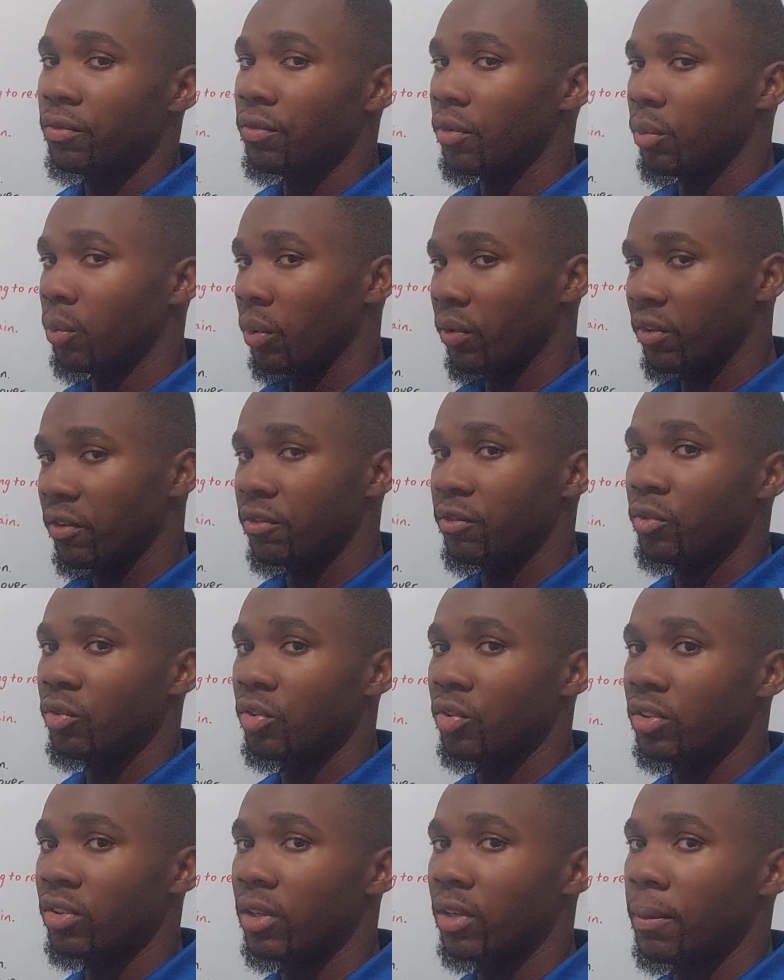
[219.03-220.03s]
with the
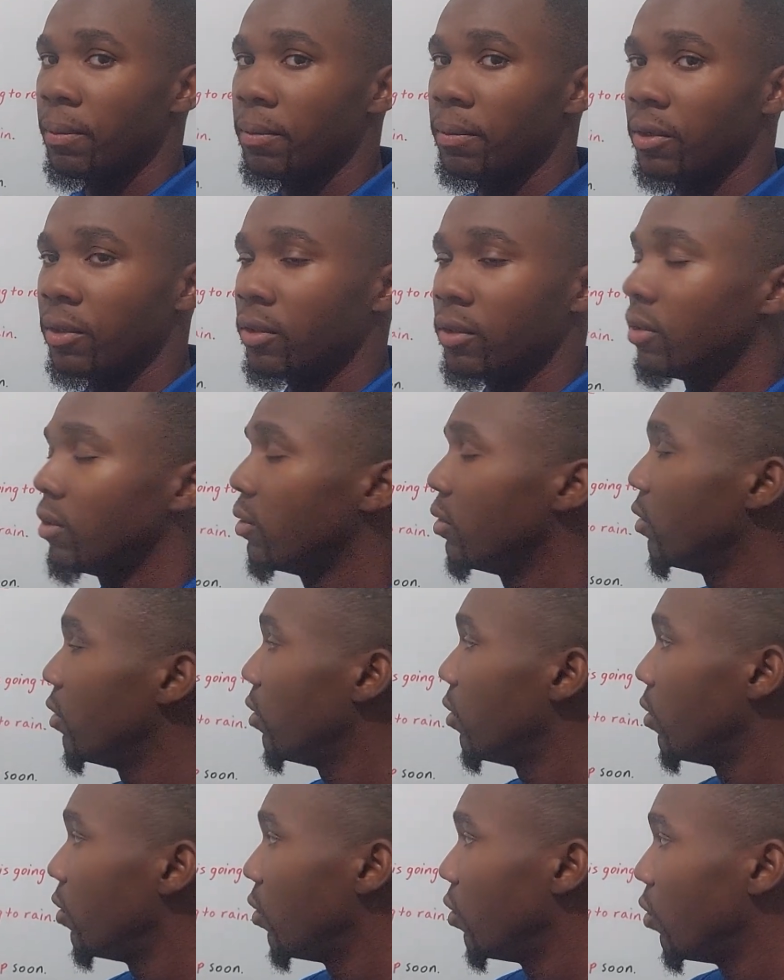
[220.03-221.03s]
future simple,
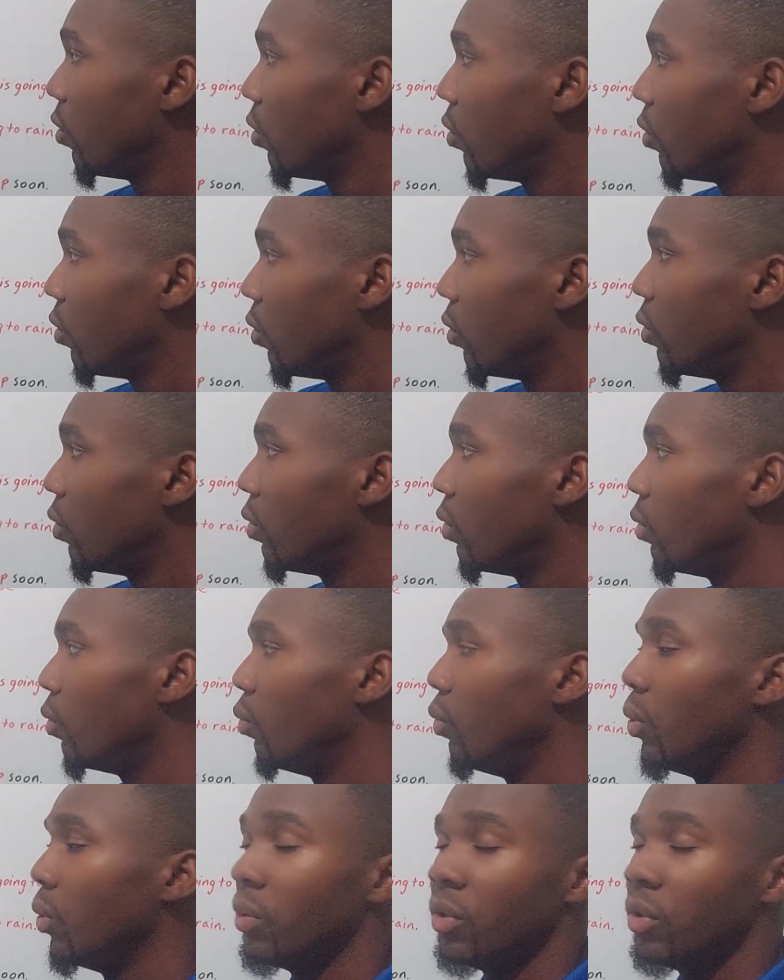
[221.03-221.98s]
we